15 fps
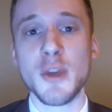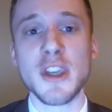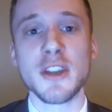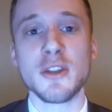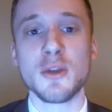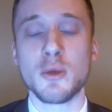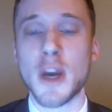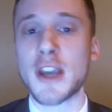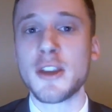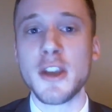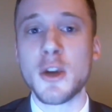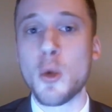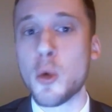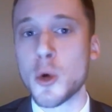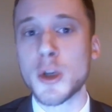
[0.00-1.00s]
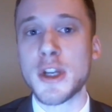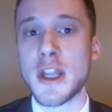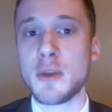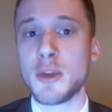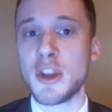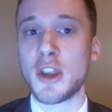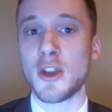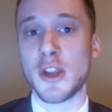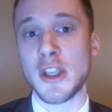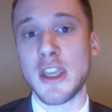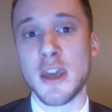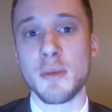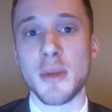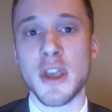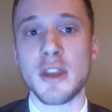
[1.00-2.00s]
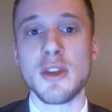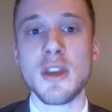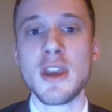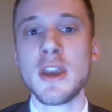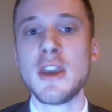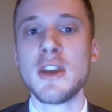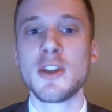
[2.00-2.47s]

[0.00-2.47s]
We can directly coordinate with the Clinton campaign.